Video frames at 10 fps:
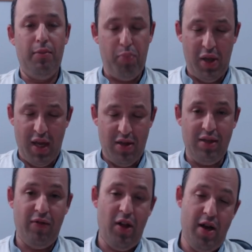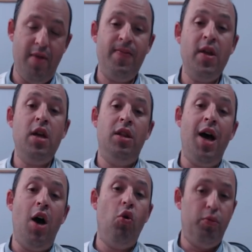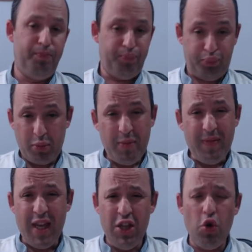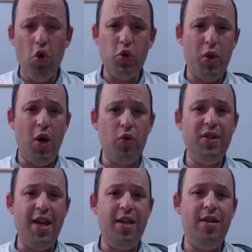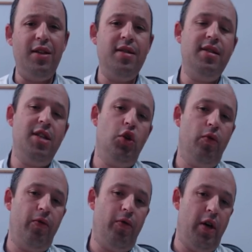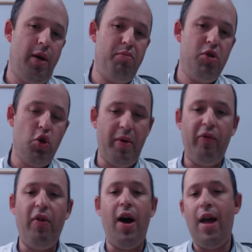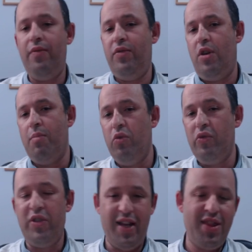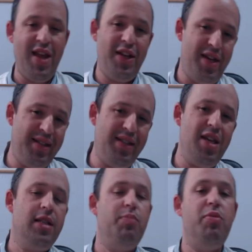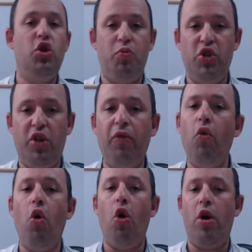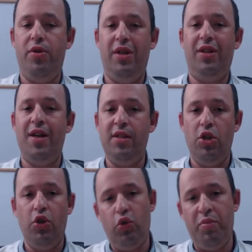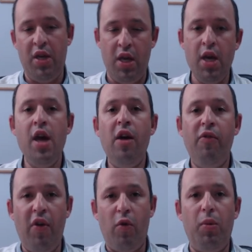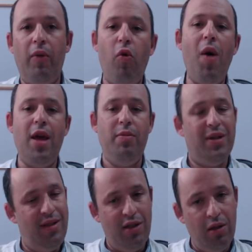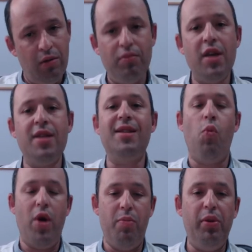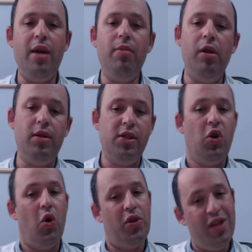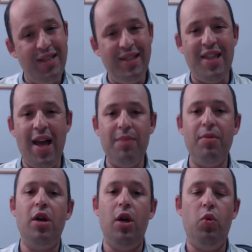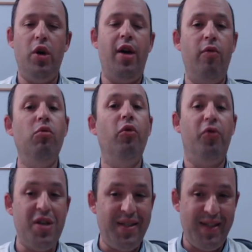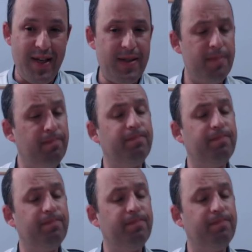played this line. Now, it goes without saying that instead of bishop f5, there are moves like knight a6, bishop g4 that considered to be favorable for white, but still in some way playable. So this time we have a move e6.